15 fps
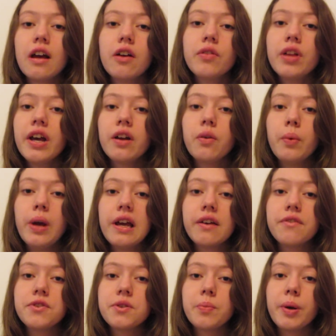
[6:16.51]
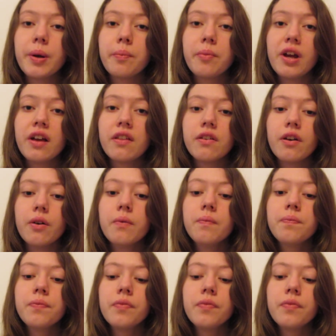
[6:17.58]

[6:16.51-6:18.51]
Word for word: I only had a week of spring break though,